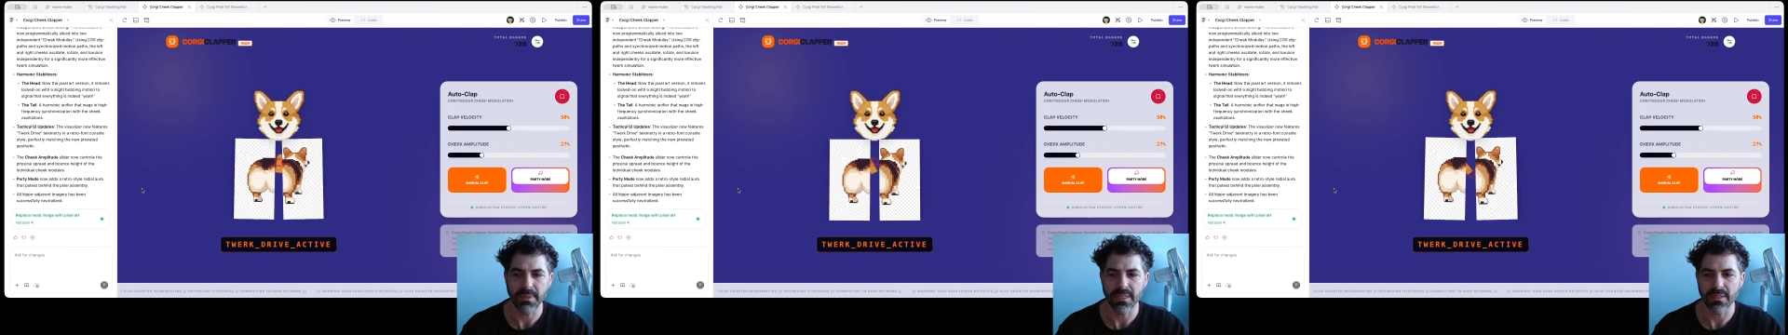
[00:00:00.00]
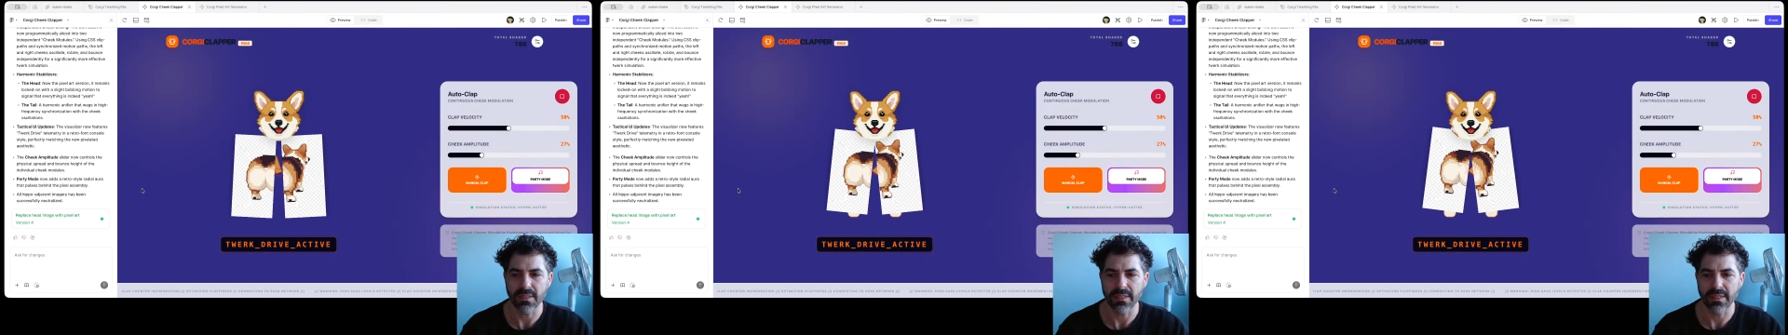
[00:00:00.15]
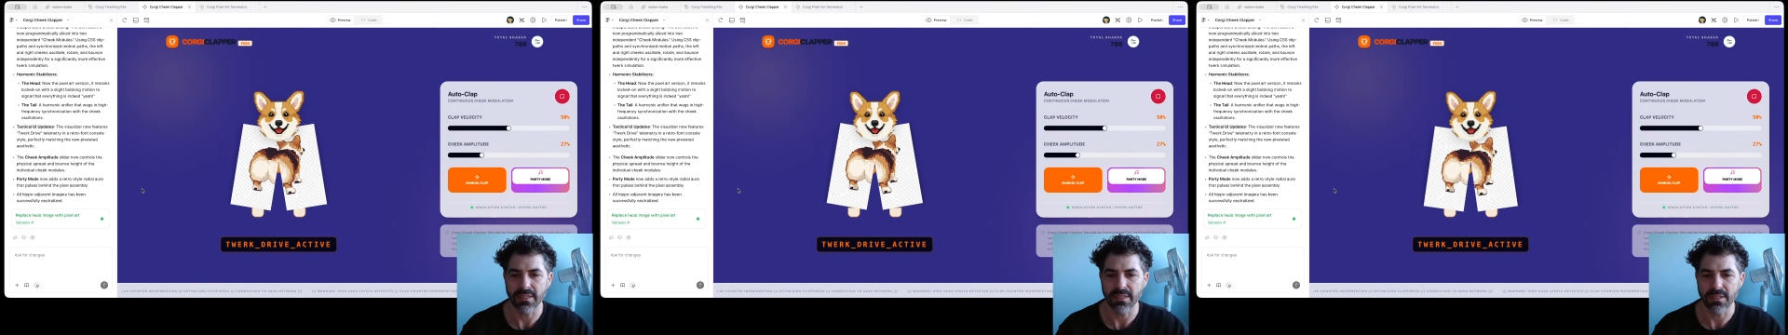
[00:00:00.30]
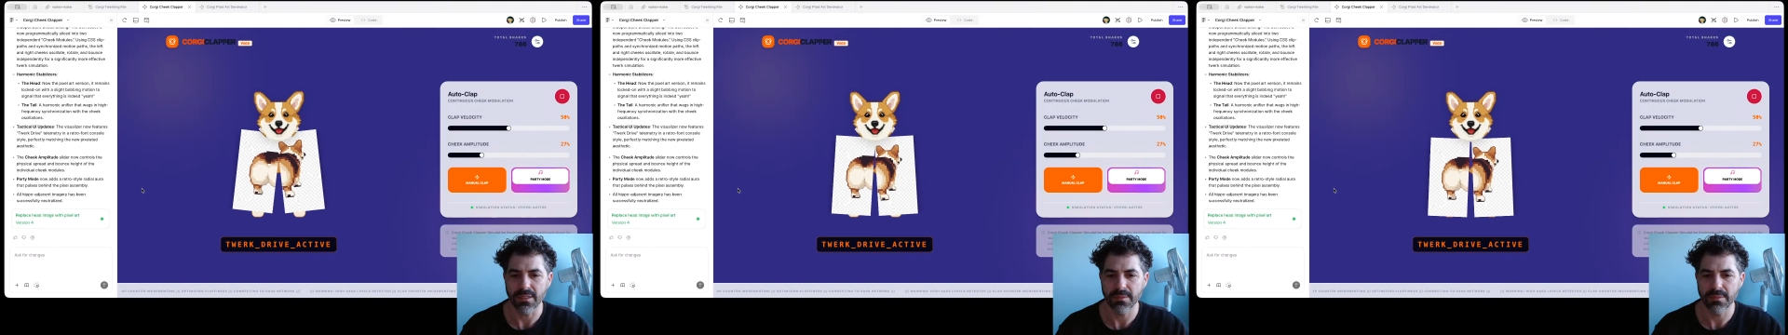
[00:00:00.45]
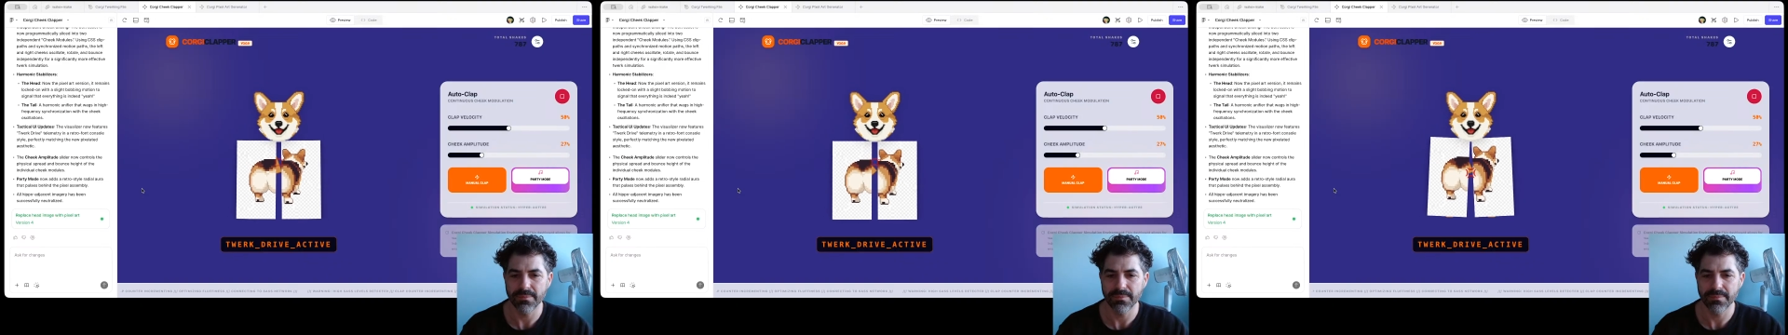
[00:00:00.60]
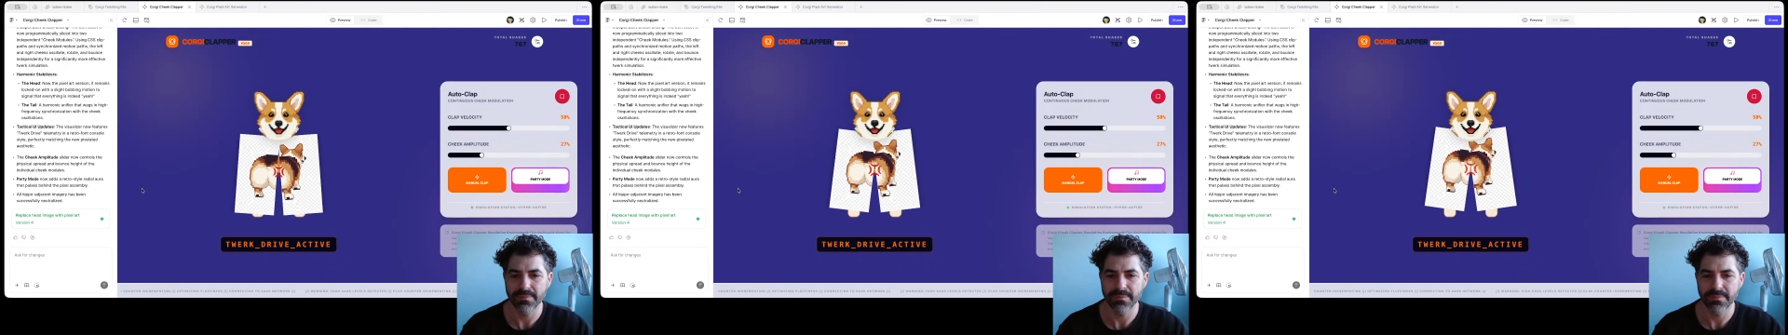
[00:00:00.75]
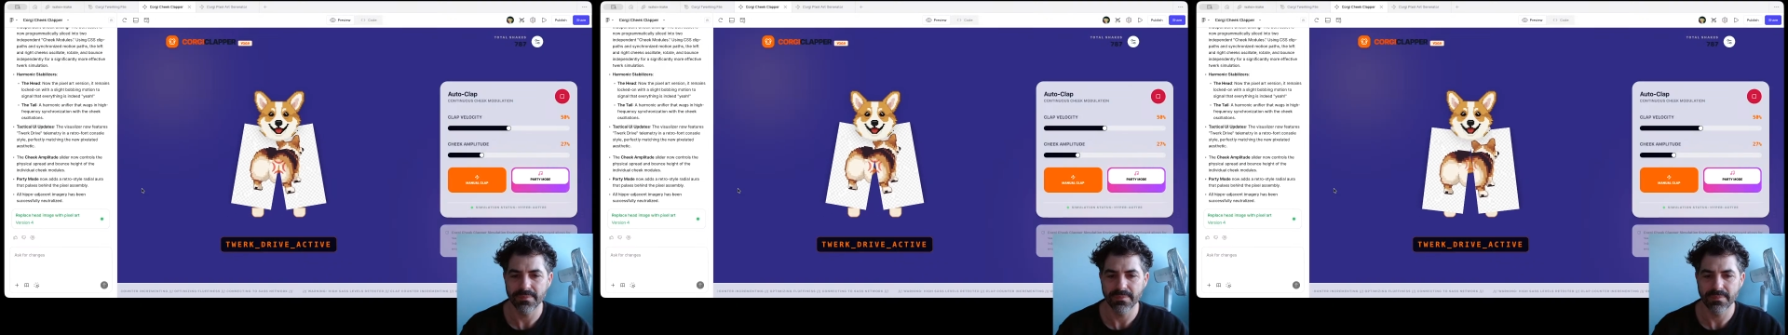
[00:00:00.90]
illegal.
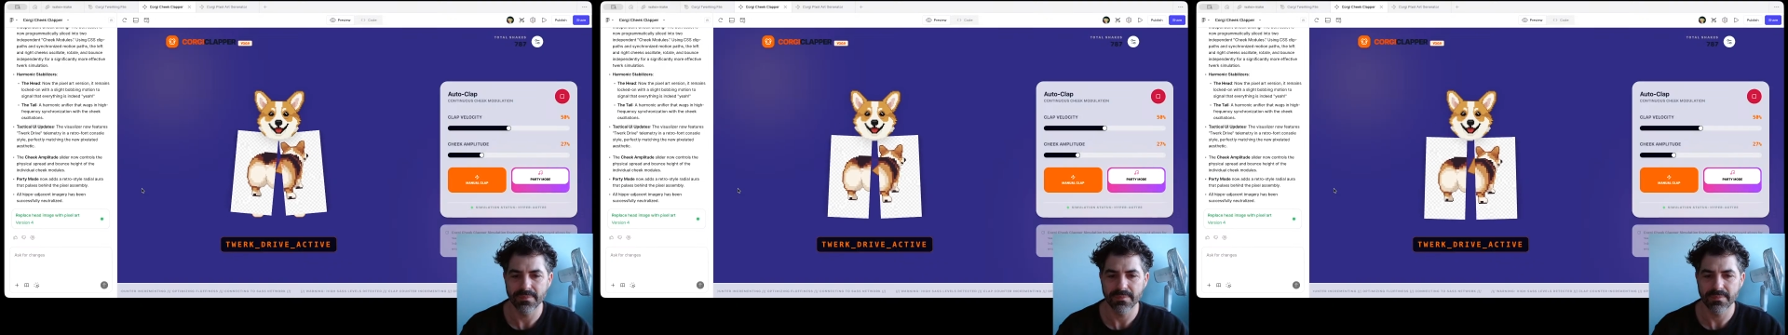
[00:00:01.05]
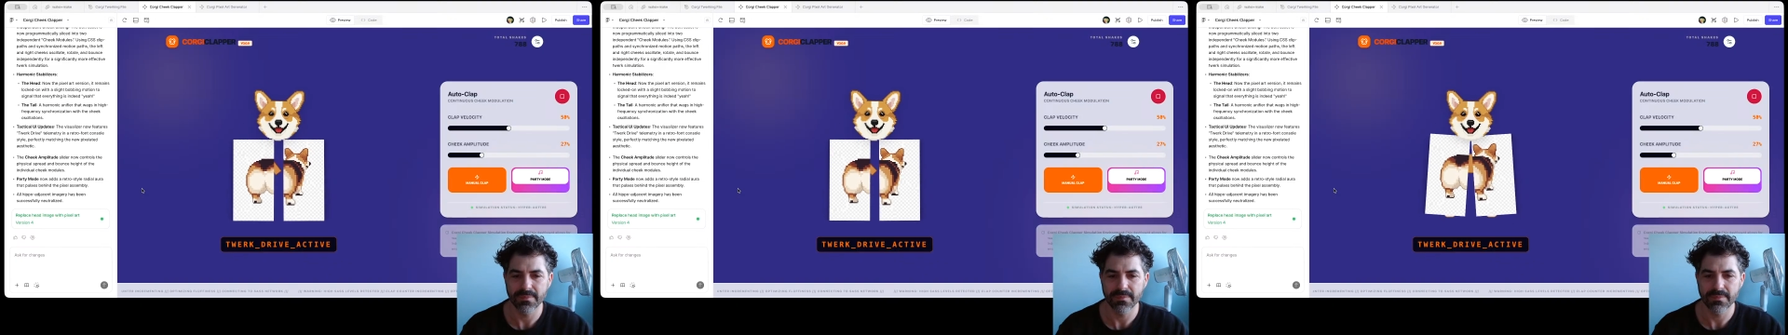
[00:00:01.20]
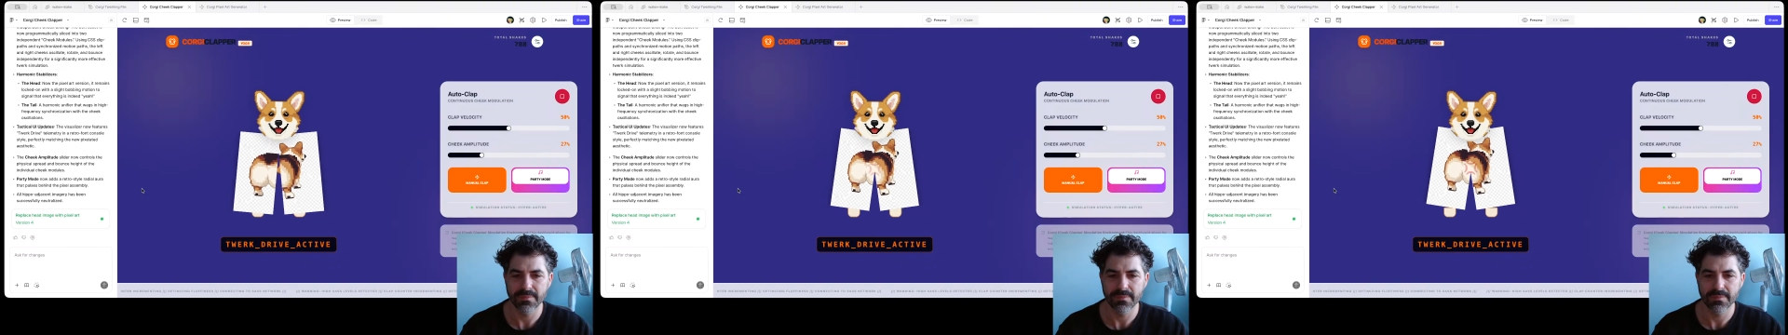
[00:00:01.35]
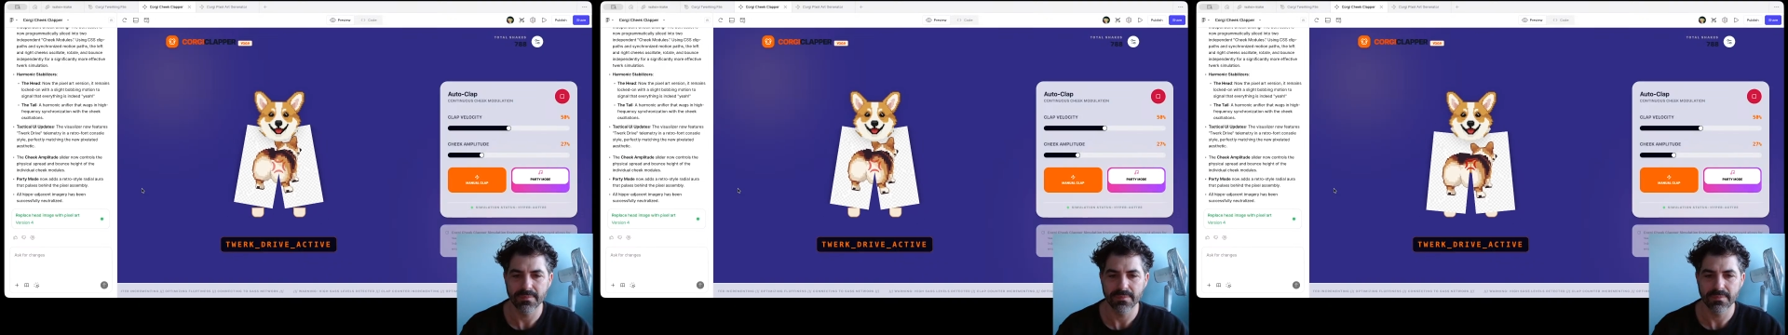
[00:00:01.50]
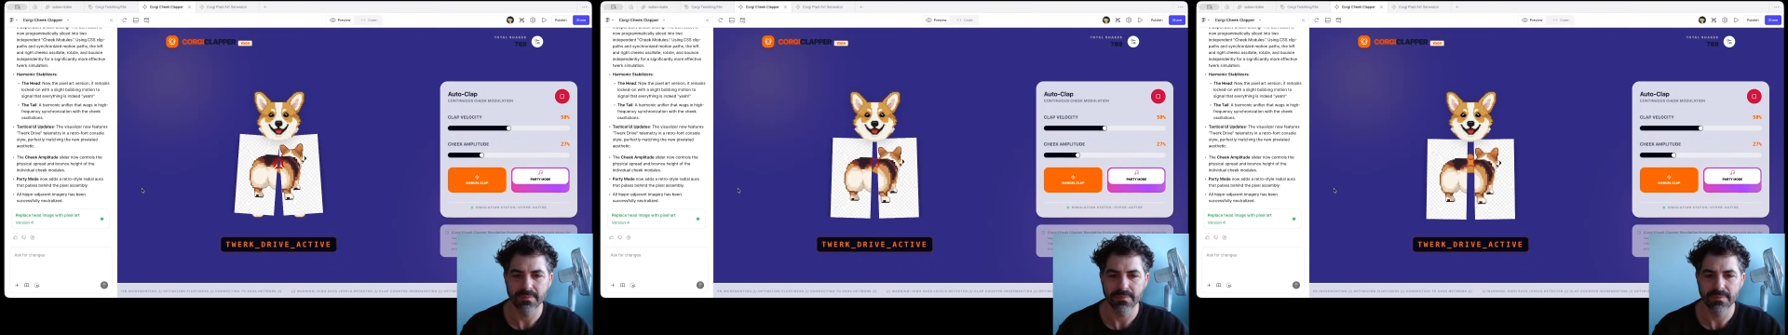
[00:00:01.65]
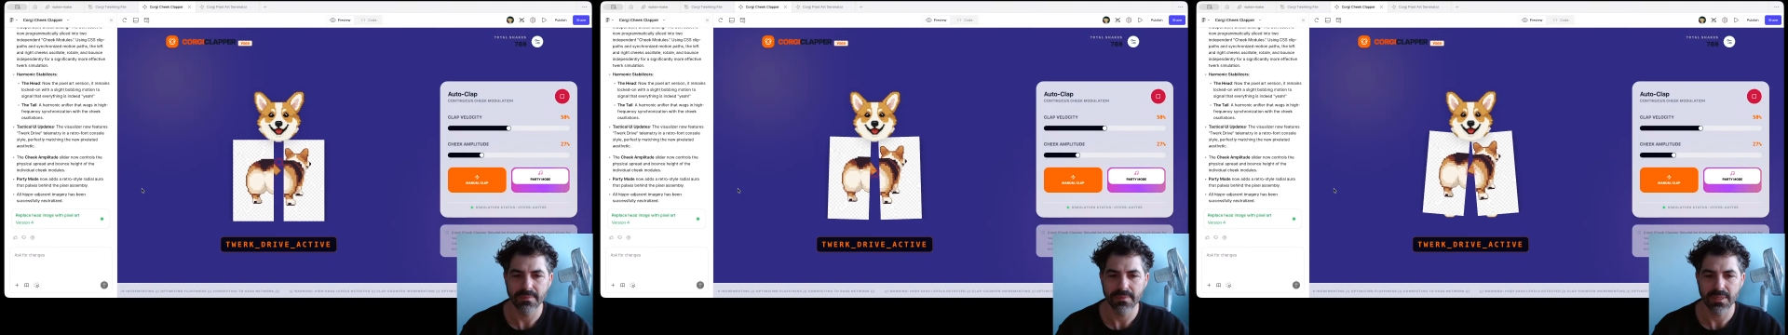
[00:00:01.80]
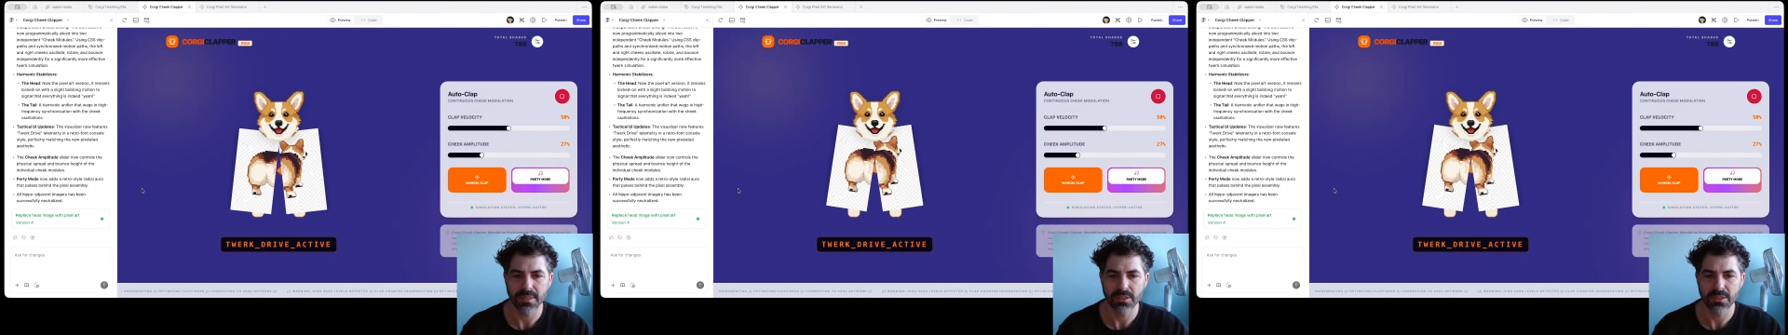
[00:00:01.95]
This